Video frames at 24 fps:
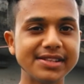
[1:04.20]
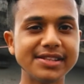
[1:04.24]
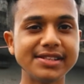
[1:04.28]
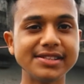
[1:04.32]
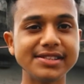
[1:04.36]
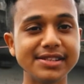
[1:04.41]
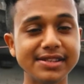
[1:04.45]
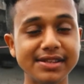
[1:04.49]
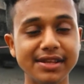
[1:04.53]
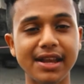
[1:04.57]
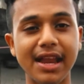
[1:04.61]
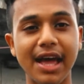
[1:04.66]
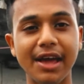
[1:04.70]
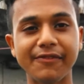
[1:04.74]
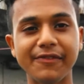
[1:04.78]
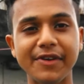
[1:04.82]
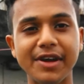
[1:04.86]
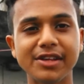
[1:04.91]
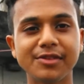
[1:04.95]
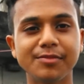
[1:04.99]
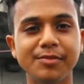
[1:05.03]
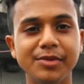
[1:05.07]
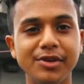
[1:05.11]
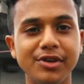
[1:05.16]
this in the life
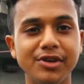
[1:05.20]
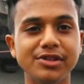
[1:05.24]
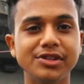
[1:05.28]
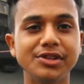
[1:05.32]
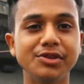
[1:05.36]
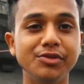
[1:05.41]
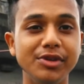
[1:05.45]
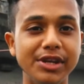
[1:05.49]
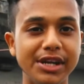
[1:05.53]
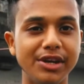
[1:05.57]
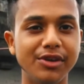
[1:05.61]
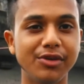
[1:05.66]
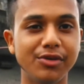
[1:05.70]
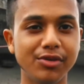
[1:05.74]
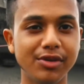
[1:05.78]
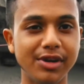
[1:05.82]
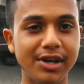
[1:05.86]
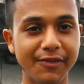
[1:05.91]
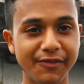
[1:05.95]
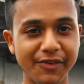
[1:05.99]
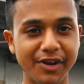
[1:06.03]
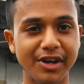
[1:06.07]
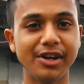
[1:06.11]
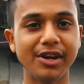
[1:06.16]
hack because you need to
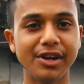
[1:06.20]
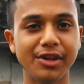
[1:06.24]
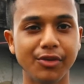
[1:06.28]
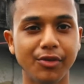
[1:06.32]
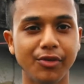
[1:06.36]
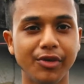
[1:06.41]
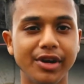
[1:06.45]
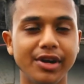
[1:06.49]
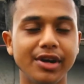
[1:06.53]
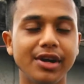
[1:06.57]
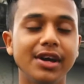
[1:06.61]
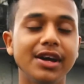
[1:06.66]
definitely know it.